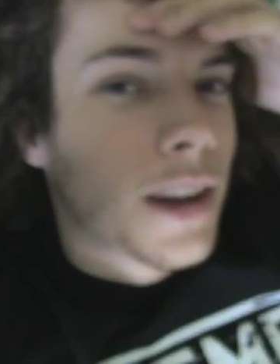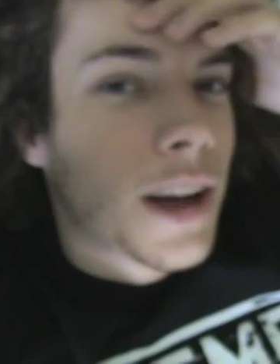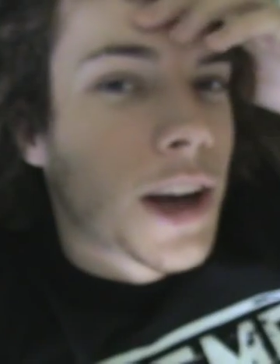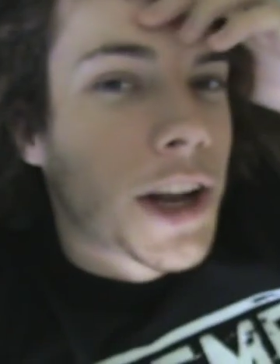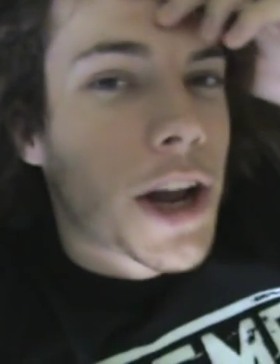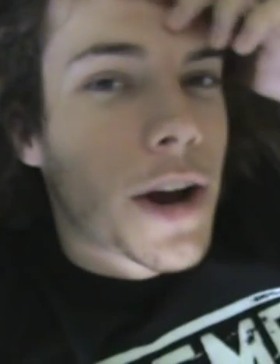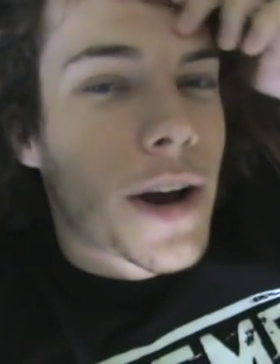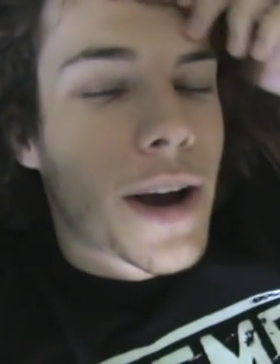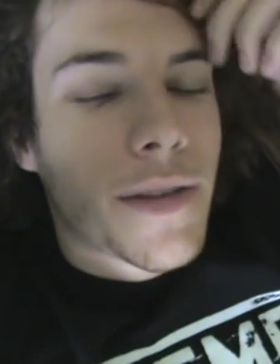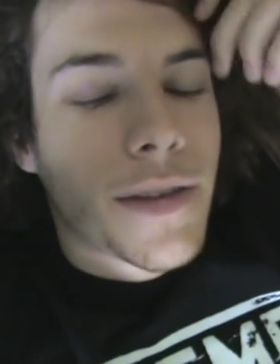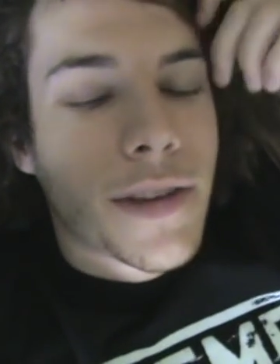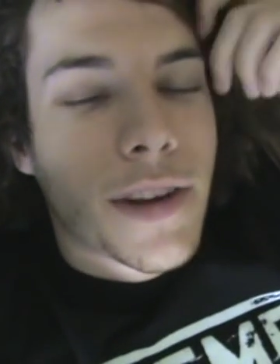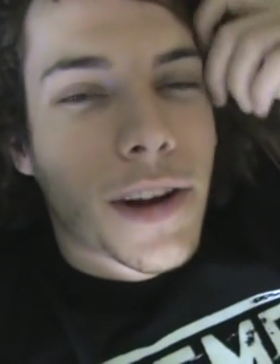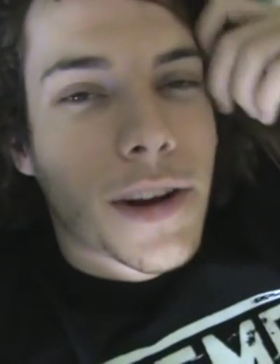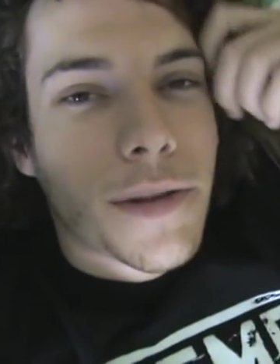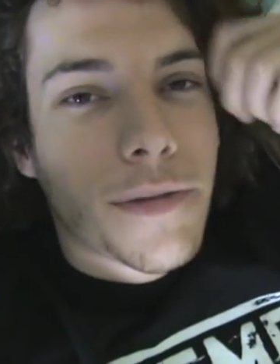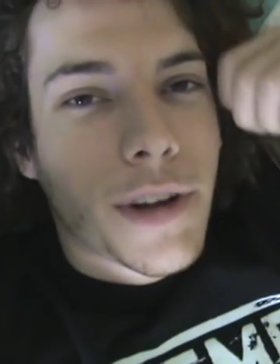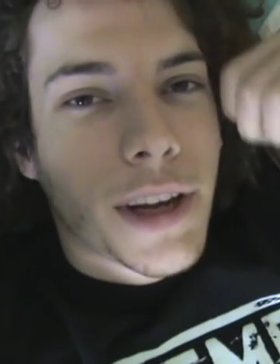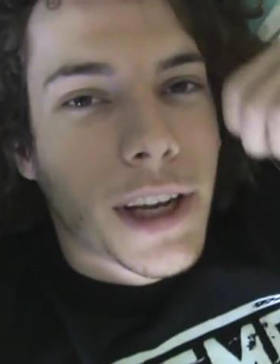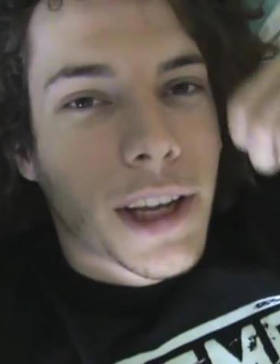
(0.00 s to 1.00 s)
I know I haven't
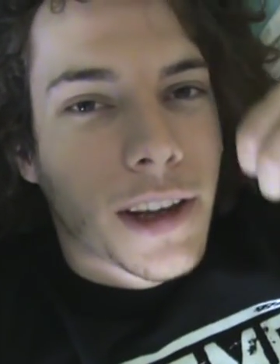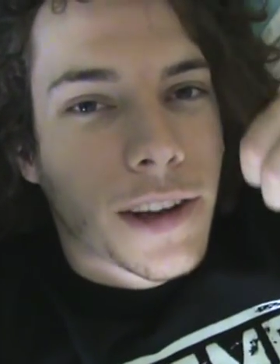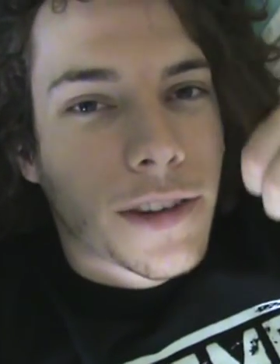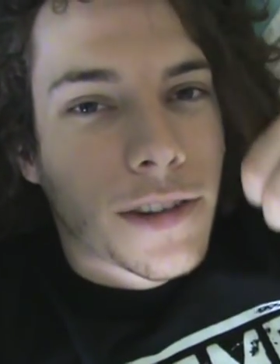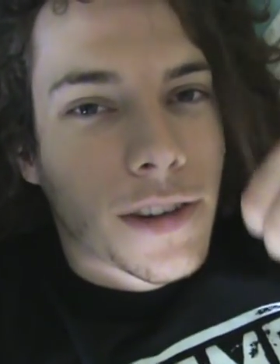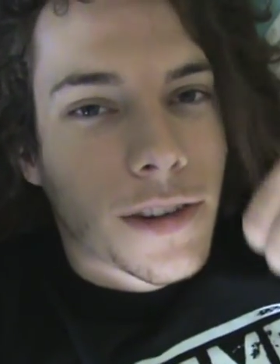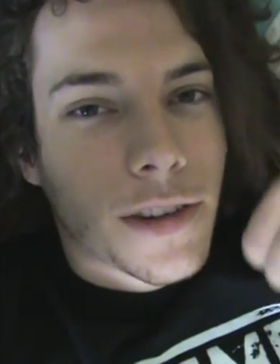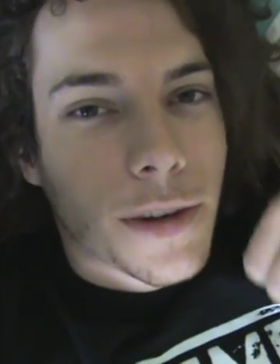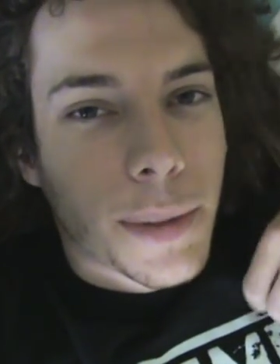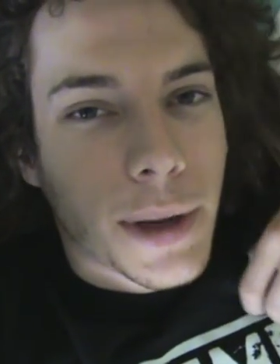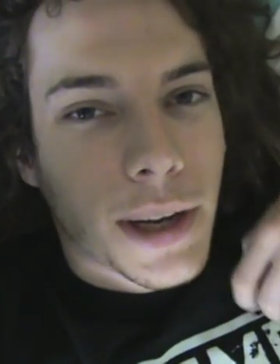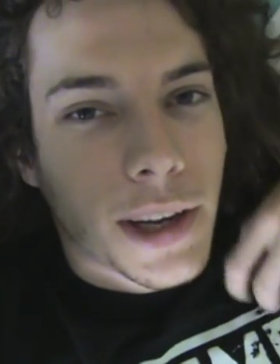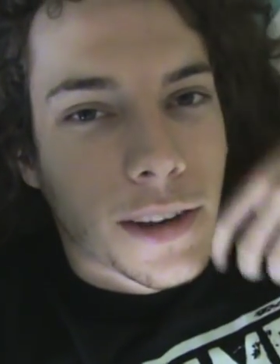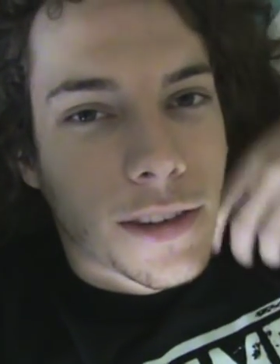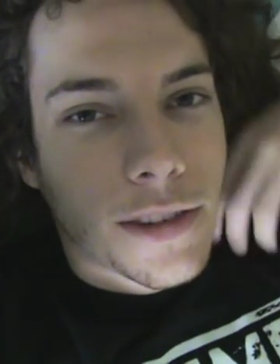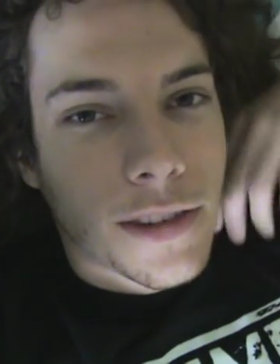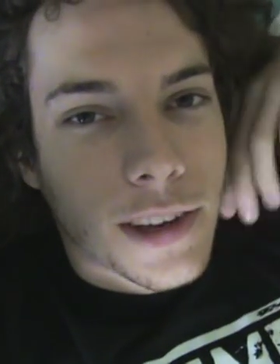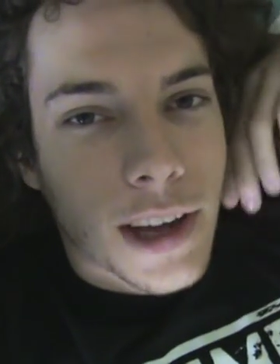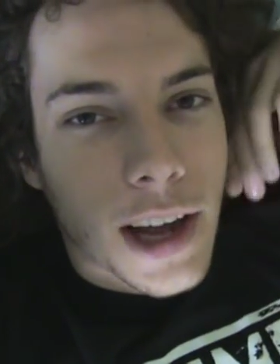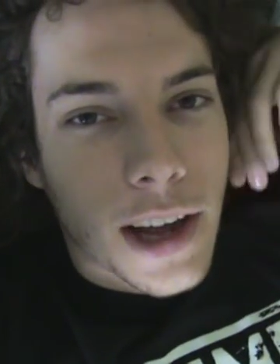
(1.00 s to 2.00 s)
done a video since I've been
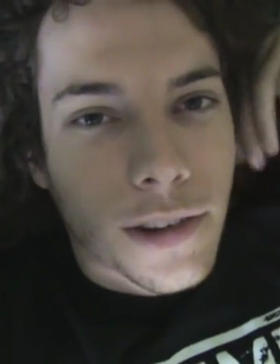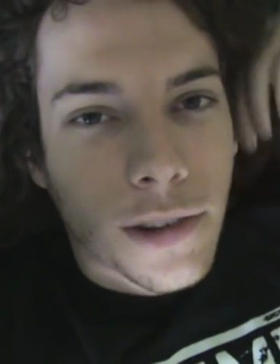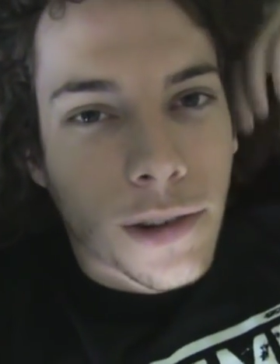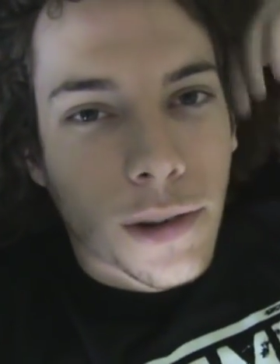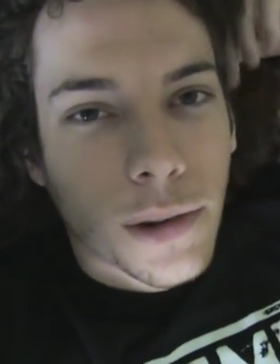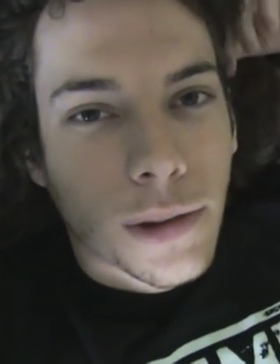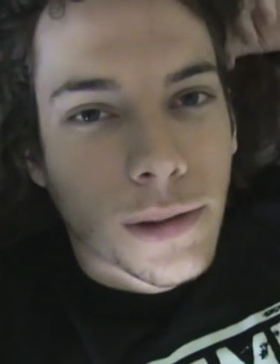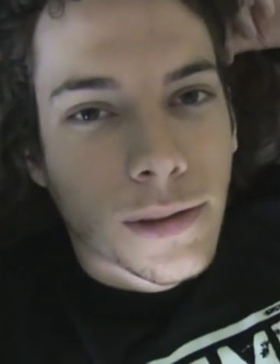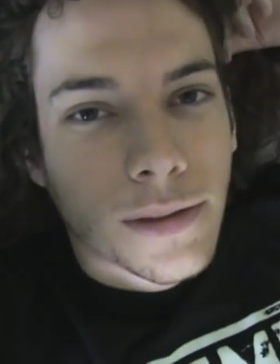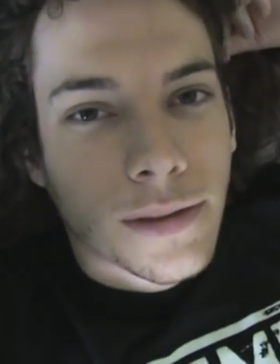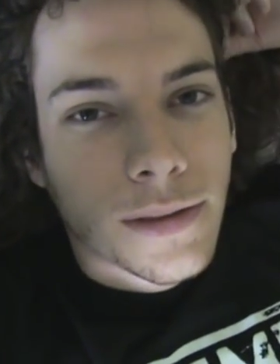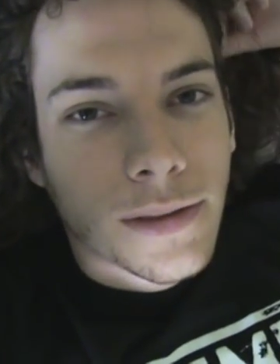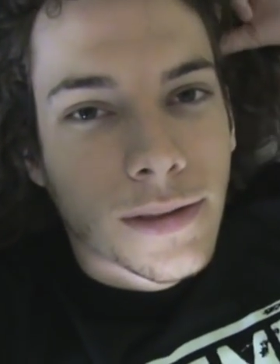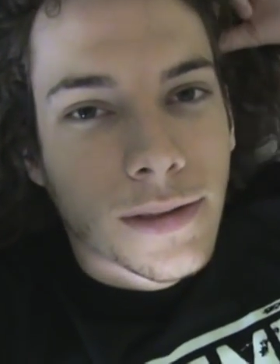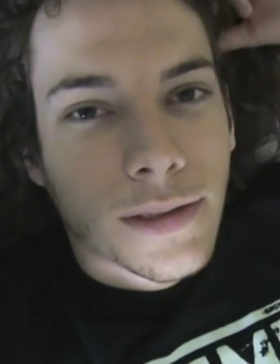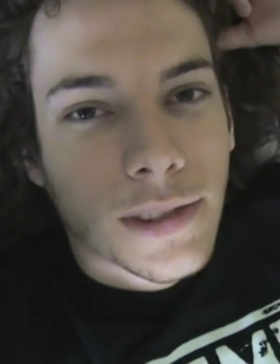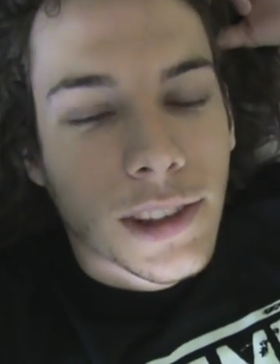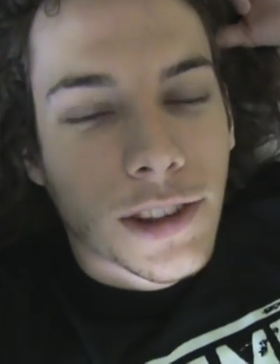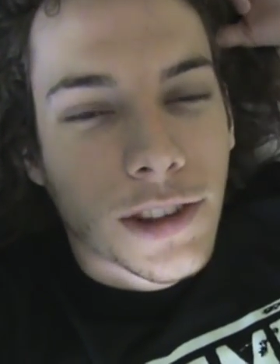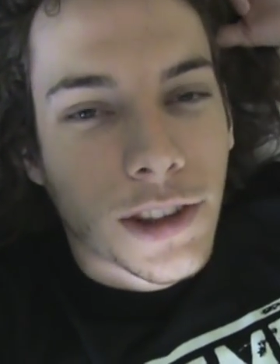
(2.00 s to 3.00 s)
in Seattle.
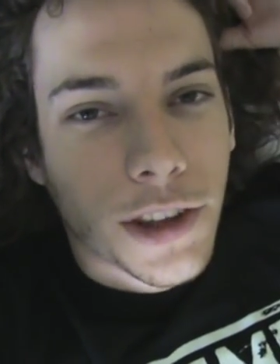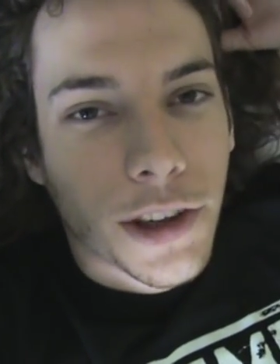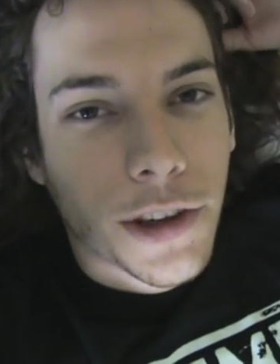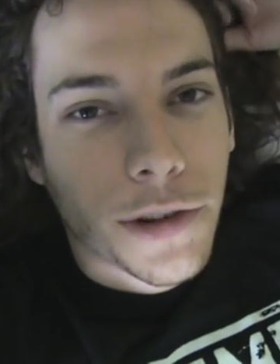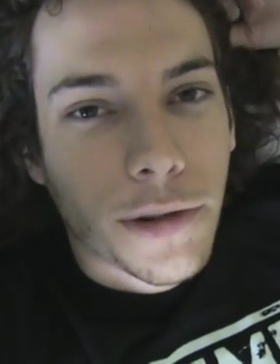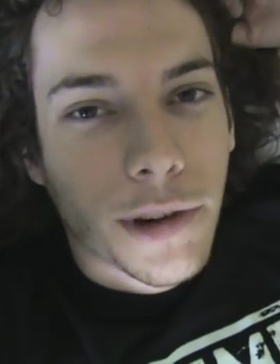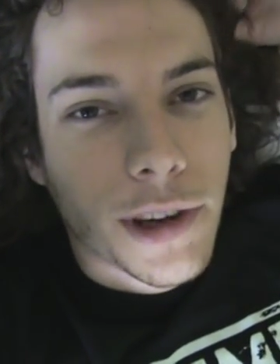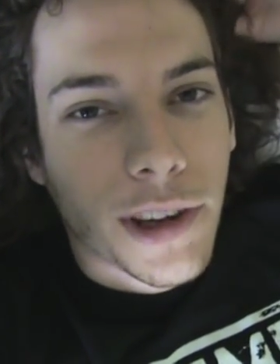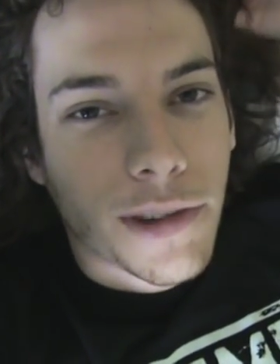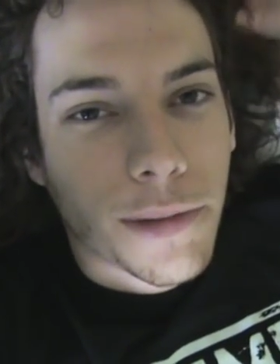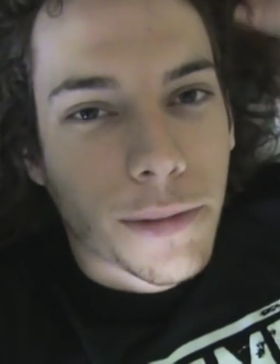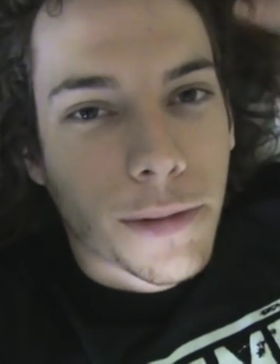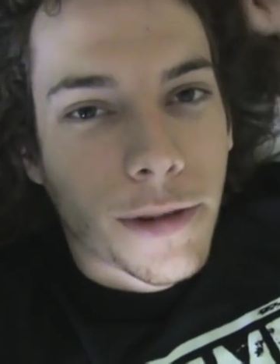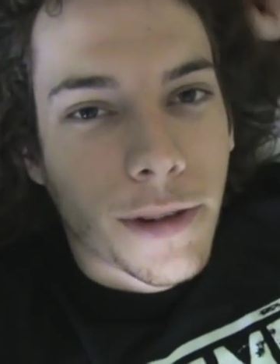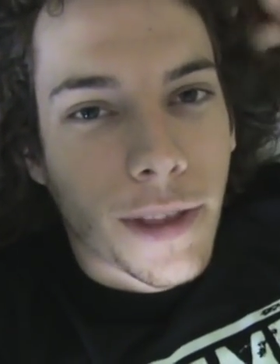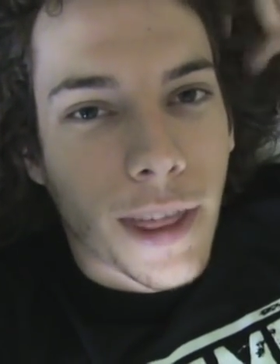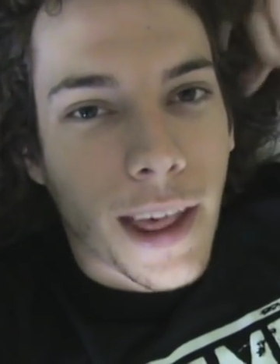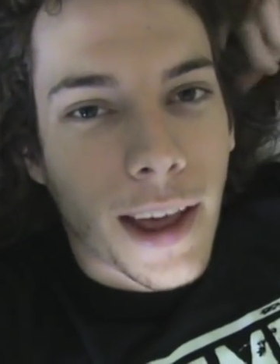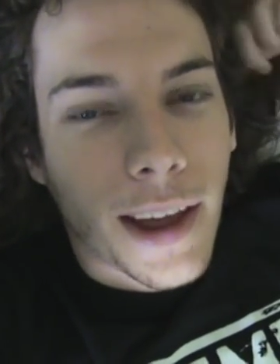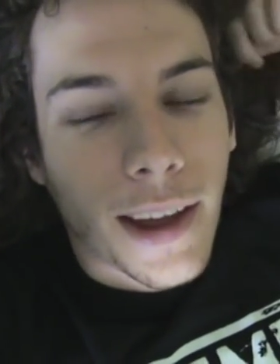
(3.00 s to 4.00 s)
There's a good reason
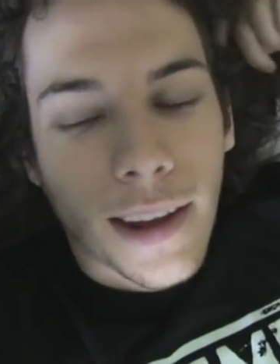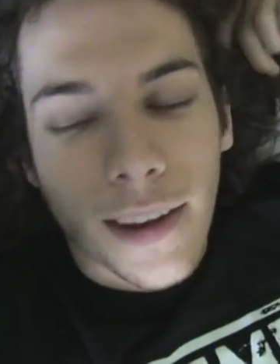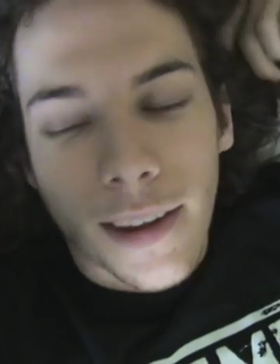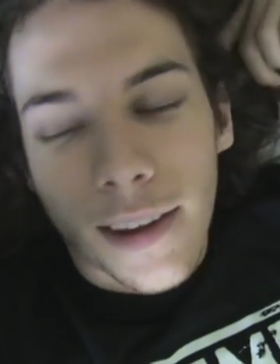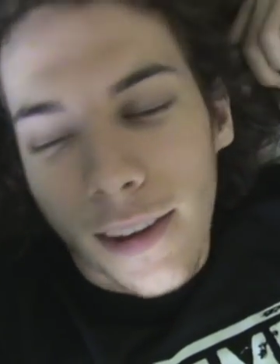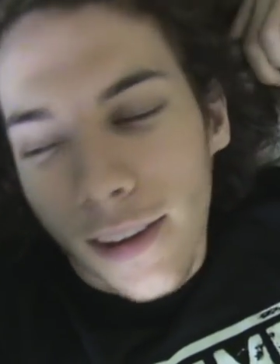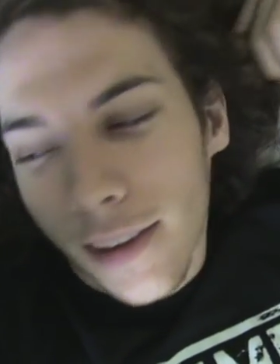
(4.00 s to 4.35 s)
for that.